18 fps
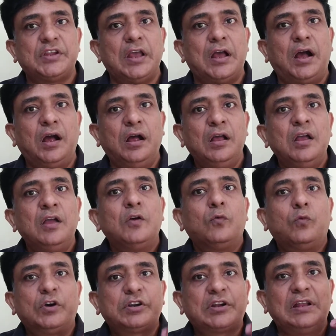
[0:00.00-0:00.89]
Yeah,
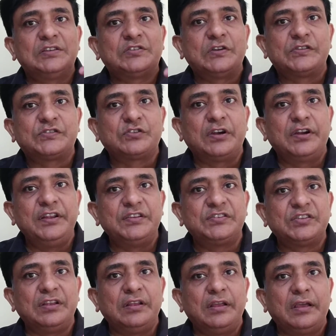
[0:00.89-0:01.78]
what cultural
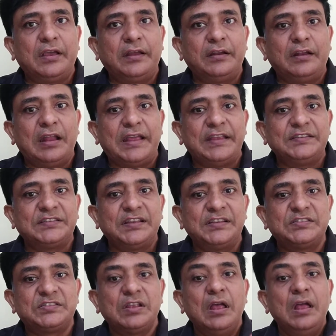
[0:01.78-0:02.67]
studies
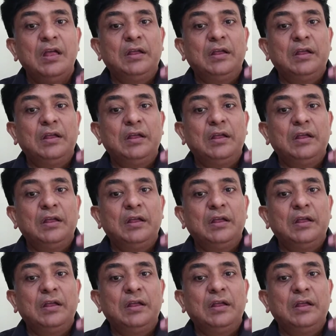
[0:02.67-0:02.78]
analyzes?